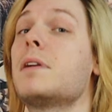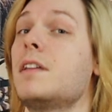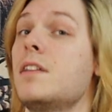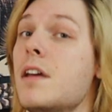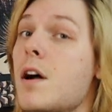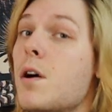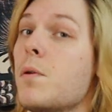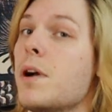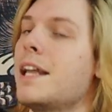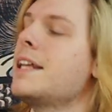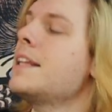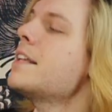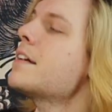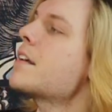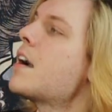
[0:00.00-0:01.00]
me know, and
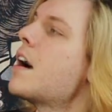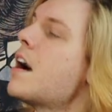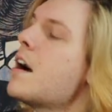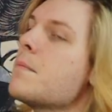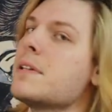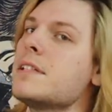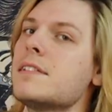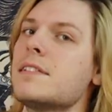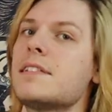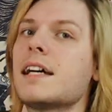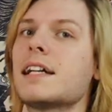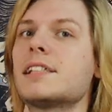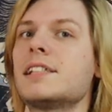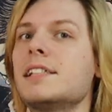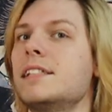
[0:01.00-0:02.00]
in the comments
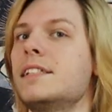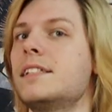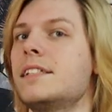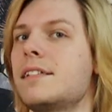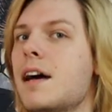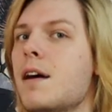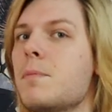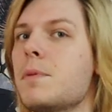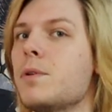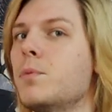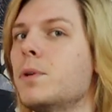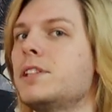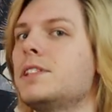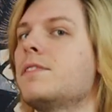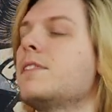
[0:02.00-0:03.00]
section, tell me
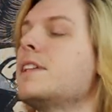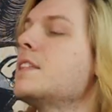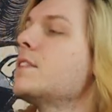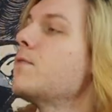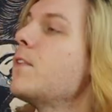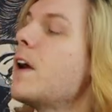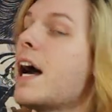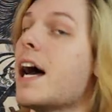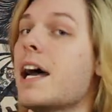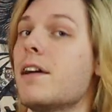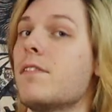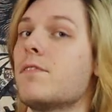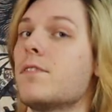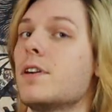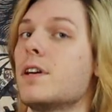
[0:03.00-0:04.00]
which of these
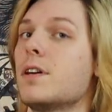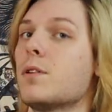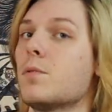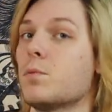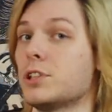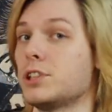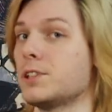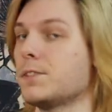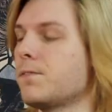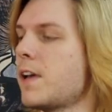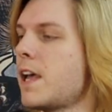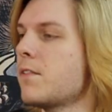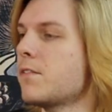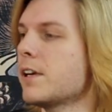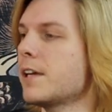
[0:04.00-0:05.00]
five was your
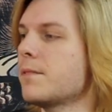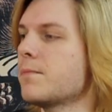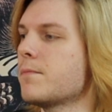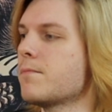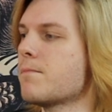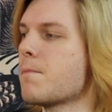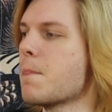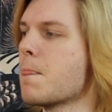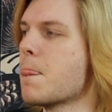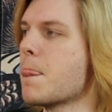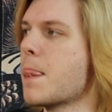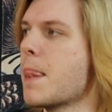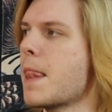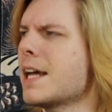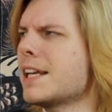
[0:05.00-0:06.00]
favorite.
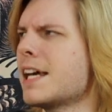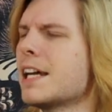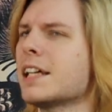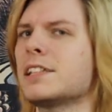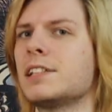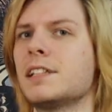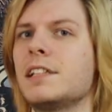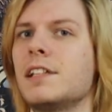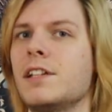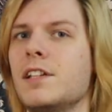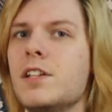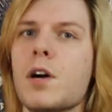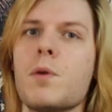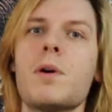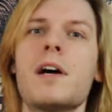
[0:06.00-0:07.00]
And actually,
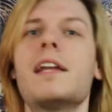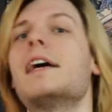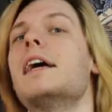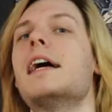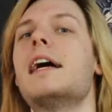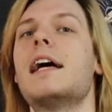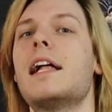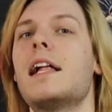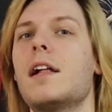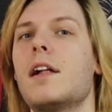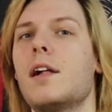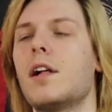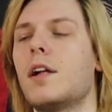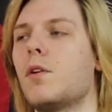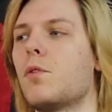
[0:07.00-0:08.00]
you know what?
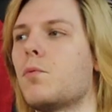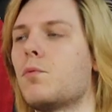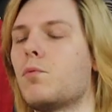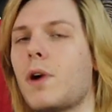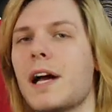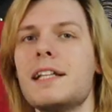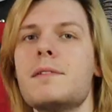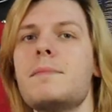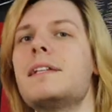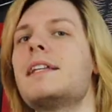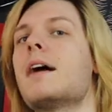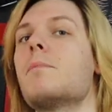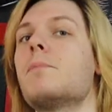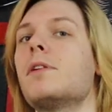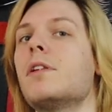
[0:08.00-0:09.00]
Write to me
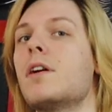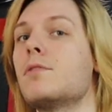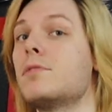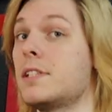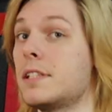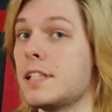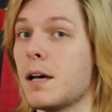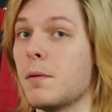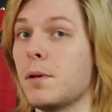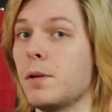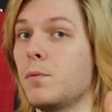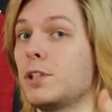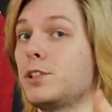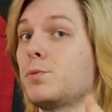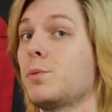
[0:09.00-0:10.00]
down below to tell me
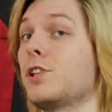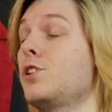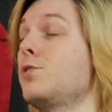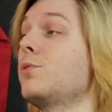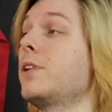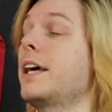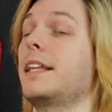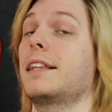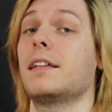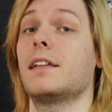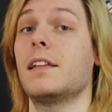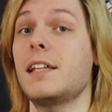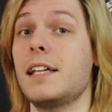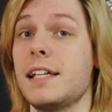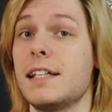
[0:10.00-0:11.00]
which one you like the
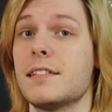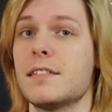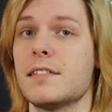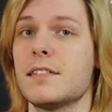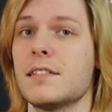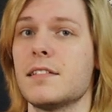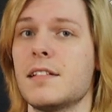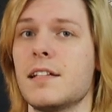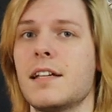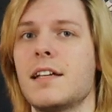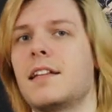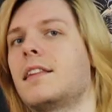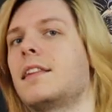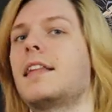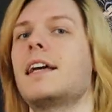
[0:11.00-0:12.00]
least.
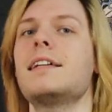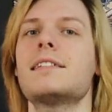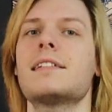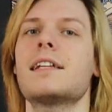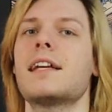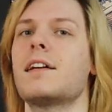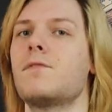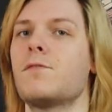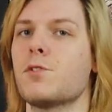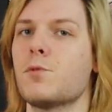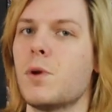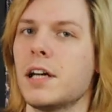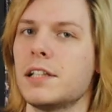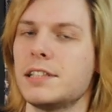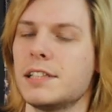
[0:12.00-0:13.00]
Thanks again for
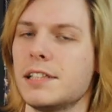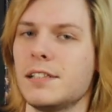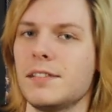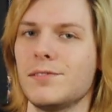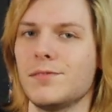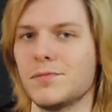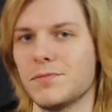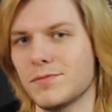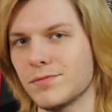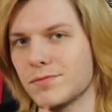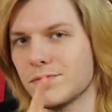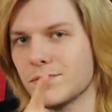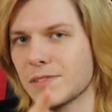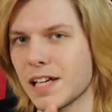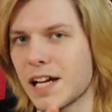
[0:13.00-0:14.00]
watching.
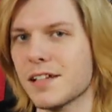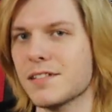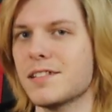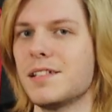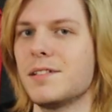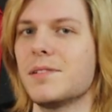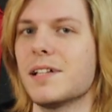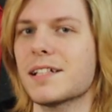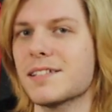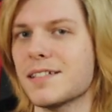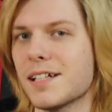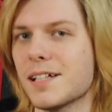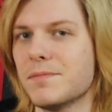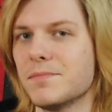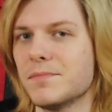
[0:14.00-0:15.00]
I'll see you next
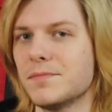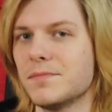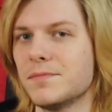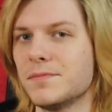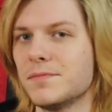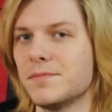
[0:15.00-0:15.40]
time.